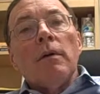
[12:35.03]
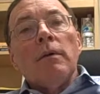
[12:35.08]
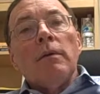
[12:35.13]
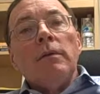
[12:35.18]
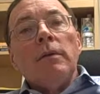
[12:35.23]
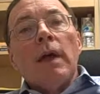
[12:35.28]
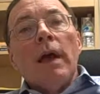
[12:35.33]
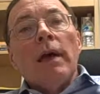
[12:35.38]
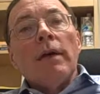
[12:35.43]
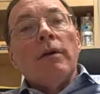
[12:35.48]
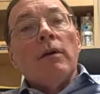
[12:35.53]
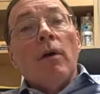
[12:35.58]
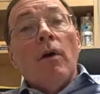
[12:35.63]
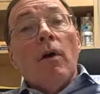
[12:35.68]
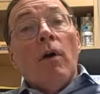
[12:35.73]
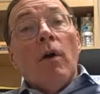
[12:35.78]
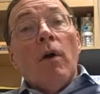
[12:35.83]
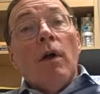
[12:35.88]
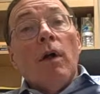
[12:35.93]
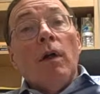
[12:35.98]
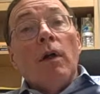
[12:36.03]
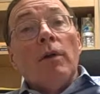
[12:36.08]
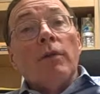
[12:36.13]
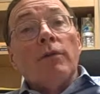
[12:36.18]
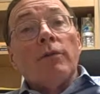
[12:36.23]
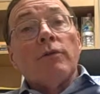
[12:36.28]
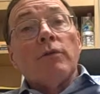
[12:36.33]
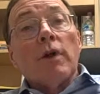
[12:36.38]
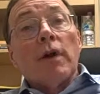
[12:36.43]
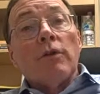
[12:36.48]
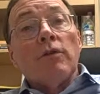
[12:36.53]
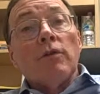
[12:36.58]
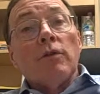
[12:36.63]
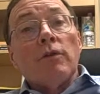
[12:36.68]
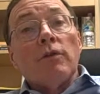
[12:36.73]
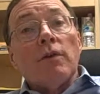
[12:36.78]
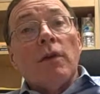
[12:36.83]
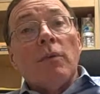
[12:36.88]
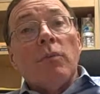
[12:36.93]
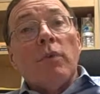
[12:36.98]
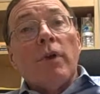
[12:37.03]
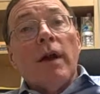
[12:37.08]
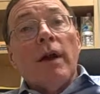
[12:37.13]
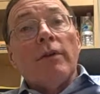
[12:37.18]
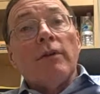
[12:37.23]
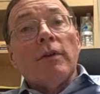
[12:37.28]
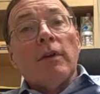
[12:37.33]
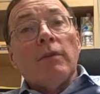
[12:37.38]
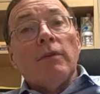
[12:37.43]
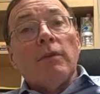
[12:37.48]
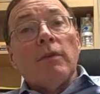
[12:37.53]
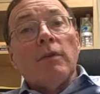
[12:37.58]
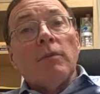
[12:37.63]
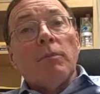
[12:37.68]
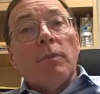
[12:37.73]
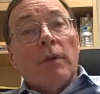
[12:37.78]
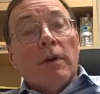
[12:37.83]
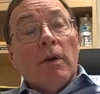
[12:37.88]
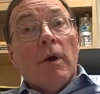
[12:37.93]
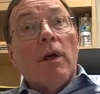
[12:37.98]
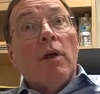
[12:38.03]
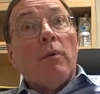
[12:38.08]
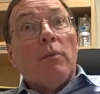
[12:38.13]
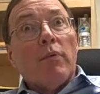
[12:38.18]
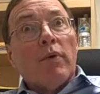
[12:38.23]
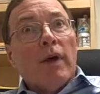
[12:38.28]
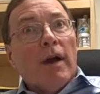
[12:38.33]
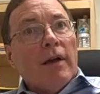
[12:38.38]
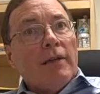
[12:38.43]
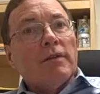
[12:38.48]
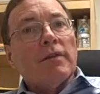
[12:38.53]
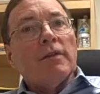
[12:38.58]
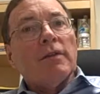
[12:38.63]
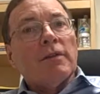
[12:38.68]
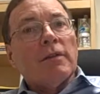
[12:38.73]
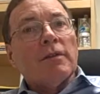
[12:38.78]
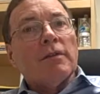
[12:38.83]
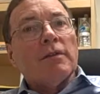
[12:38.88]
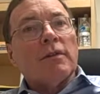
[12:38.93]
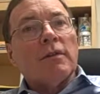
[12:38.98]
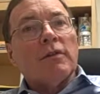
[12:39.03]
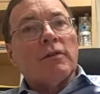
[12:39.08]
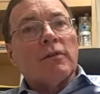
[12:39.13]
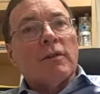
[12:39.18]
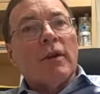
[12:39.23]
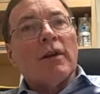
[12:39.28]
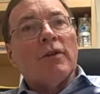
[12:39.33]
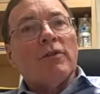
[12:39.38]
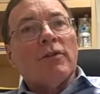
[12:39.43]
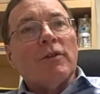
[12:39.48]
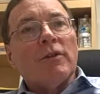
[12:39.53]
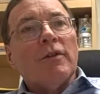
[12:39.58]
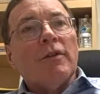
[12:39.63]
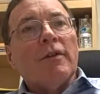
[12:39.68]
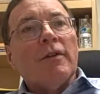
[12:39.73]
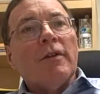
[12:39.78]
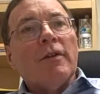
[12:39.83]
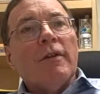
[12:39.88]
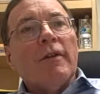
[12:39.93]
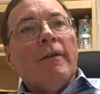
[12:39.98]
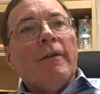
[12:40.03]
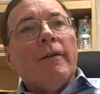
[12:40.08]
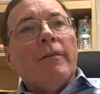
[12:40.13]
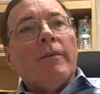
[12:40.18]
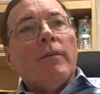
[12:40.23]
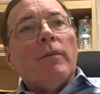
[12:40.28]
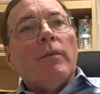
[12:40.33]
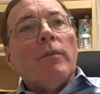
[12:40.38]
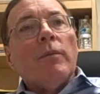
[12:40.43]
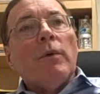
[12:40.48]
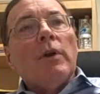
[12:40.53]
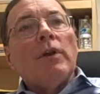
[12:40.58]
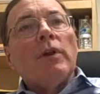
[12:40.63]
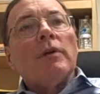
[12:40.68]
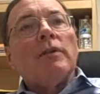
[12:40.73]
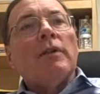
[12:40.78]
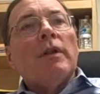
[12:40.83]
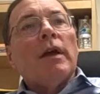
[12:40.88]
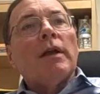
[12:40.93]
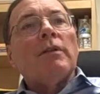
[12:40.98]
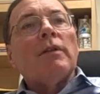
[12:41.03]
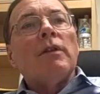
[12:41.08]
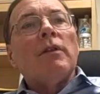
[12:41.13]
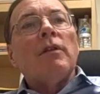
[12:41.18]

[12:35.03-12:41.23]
not all structures are processes, but all processes are structured. We looked at the